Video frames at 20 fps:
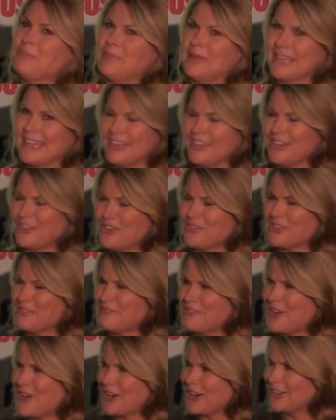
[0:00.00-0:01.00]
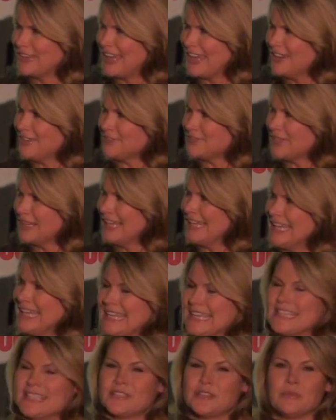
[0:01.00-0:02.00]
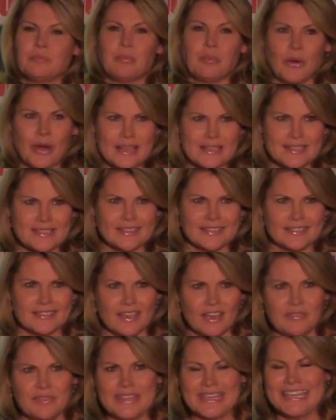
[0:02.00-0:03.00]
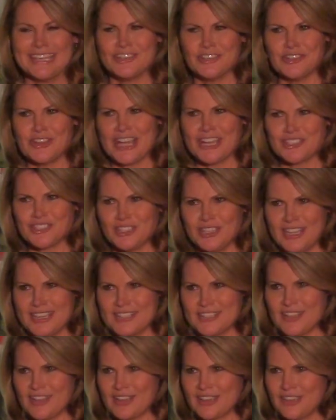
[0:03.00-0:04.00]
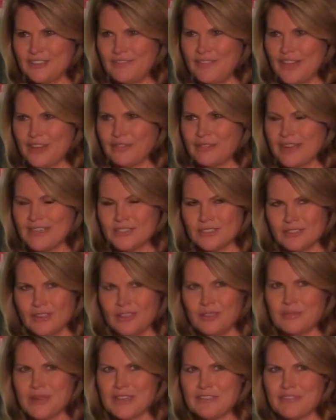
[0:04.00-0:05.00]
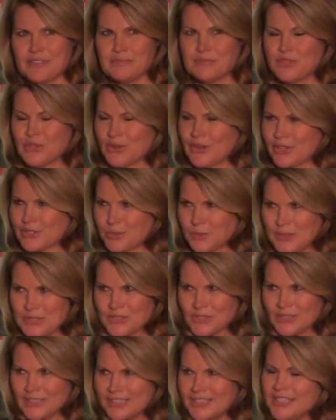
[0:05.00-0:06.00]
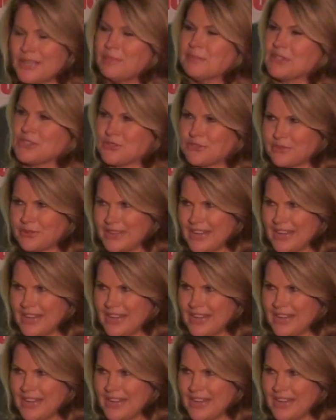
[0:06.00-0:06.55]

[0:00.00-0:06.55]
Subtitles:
Beginning on the far left, he's the president of the International Ice Hockey Federation, all the way from Zurich, Switzerland, Mr.